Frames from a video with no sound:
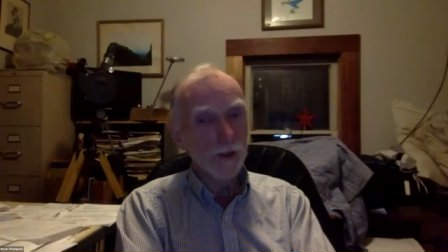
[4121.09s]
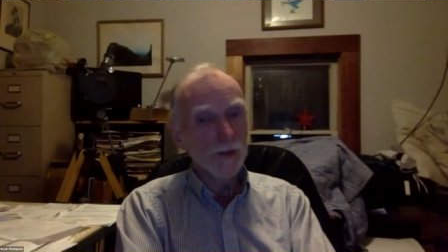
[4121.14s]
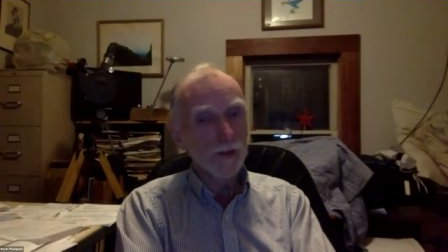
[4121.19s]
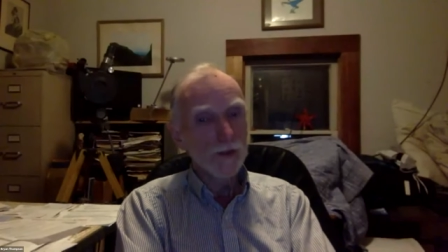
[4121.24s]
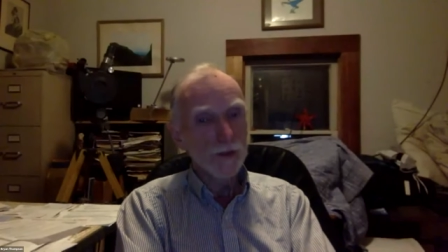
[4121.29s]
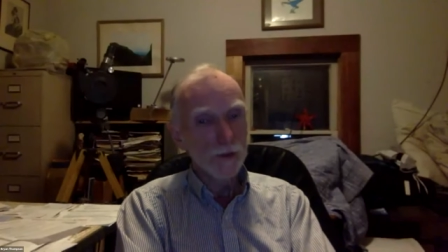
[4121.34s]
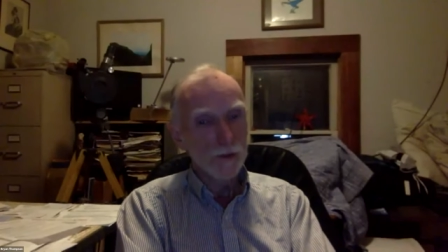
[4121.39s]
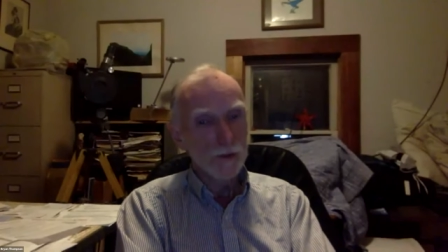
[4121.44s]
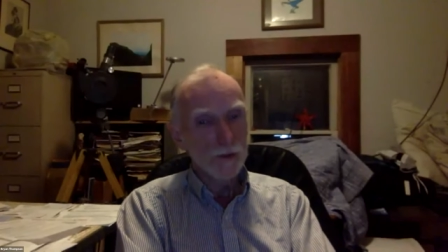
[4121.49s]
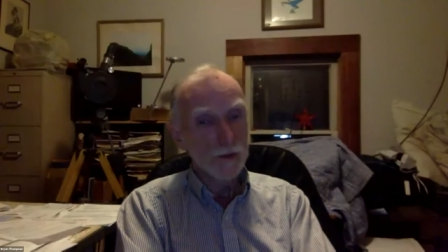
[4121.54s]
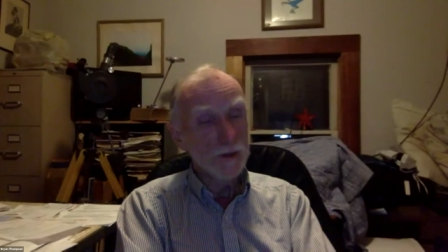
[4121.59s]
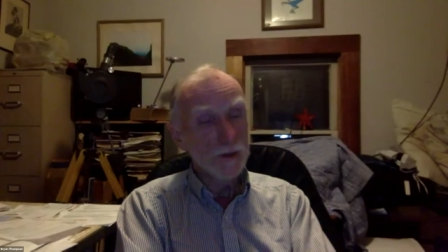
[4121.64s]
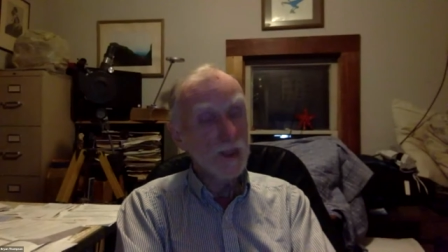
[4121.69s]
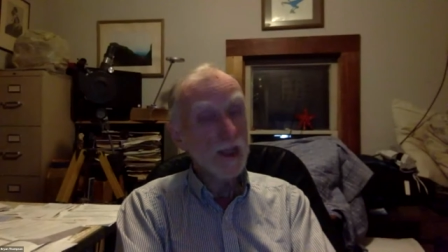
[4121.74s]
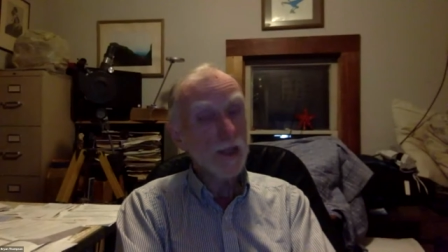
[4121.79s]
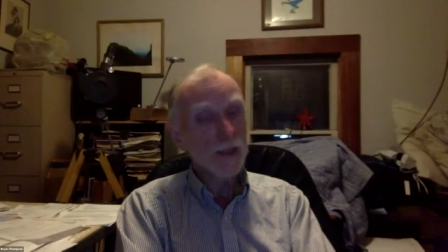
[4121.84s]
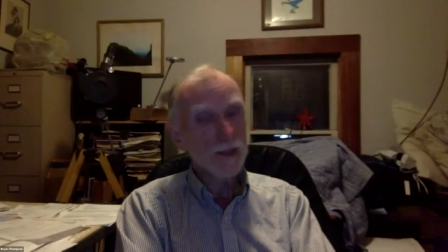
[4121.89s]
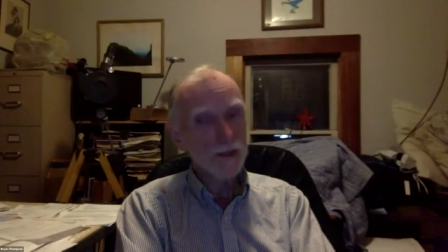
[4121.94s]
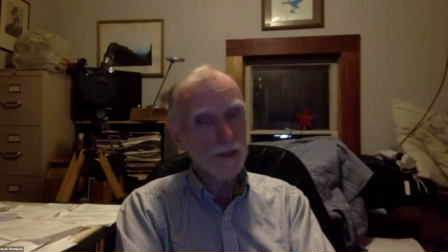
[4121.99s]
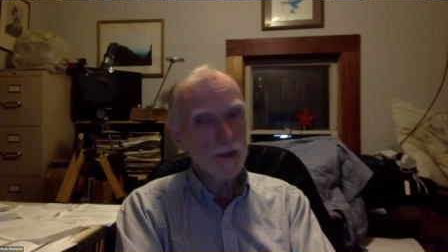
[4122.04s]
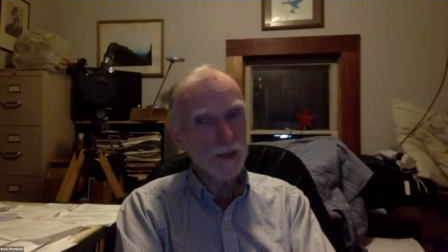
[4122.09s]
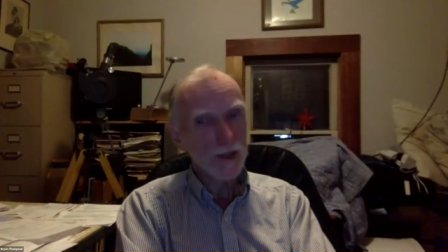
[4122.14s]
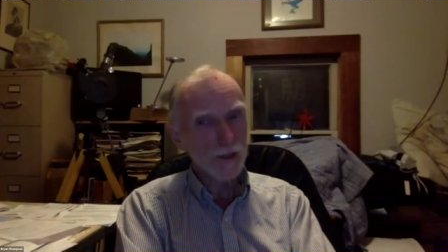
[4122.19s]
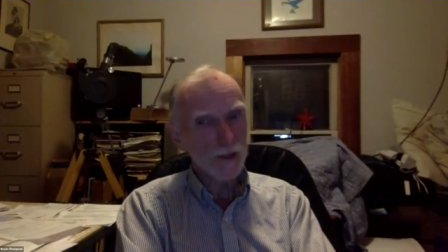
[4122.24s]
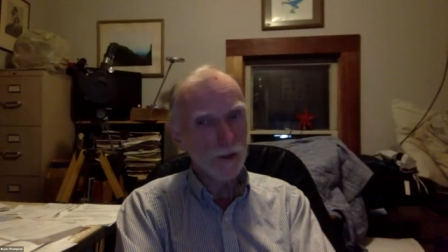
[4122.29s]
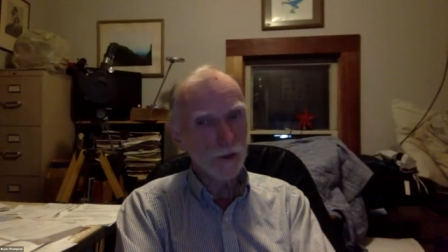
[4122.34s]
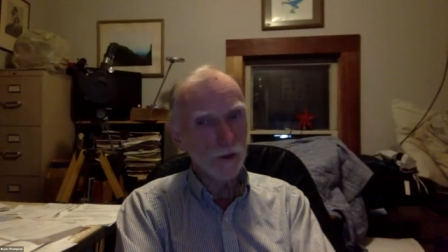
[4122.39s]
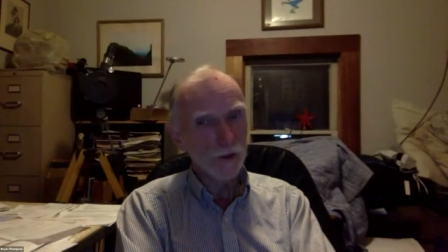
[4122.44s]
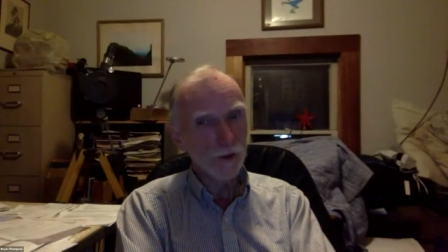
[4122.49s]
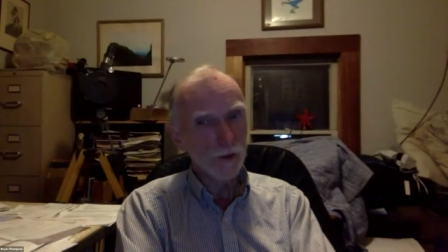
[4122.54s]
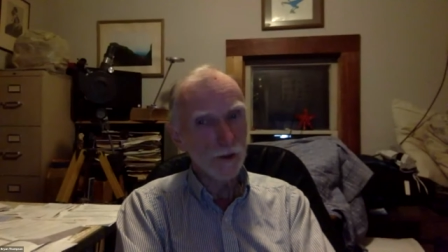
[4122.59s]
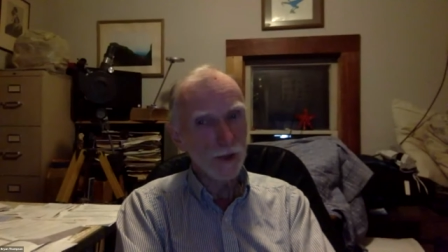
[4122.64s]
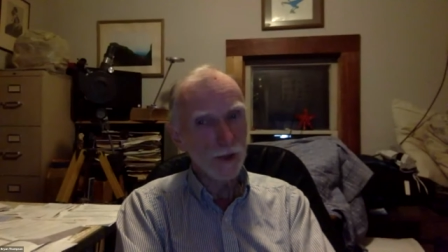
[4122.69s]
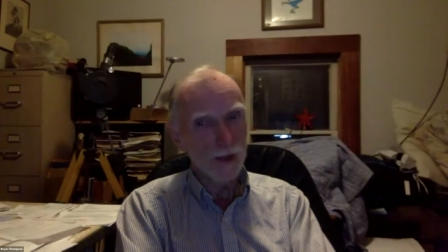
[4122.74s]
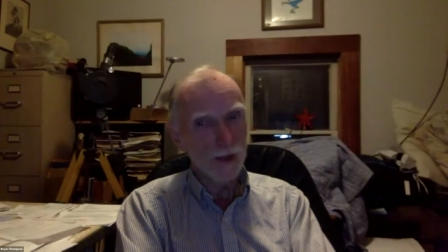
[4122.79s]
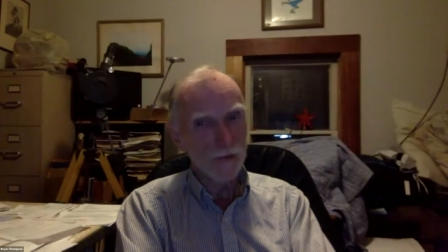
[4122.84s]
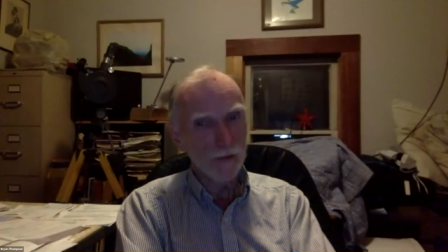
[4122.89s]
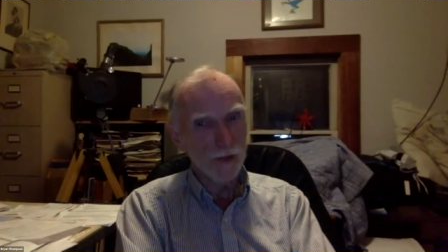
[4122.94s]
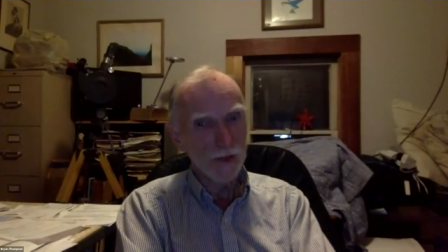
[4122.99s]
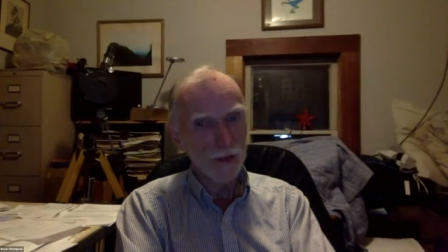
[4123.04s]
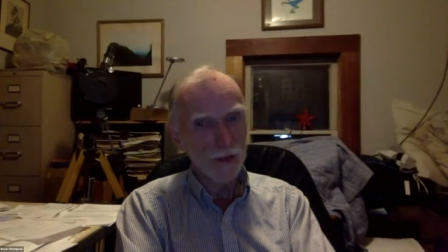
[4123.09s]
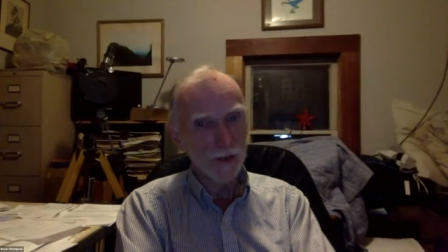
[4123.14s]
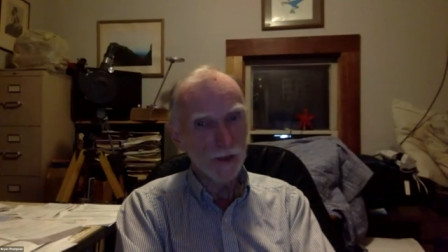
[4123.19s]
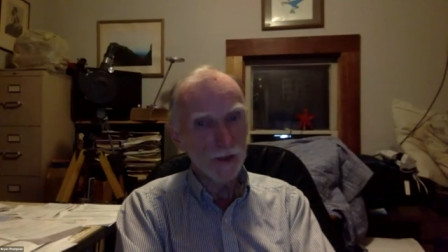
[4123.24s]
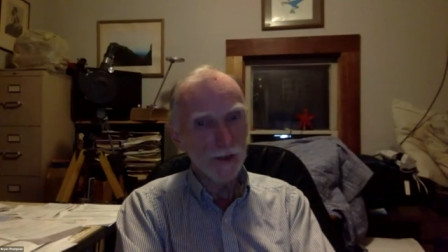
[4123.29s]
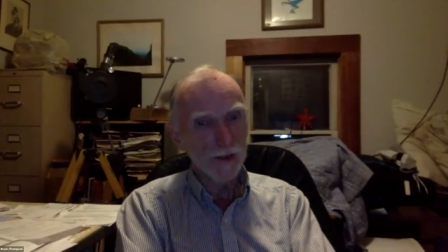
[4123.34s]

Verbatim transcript: you take a second look at everything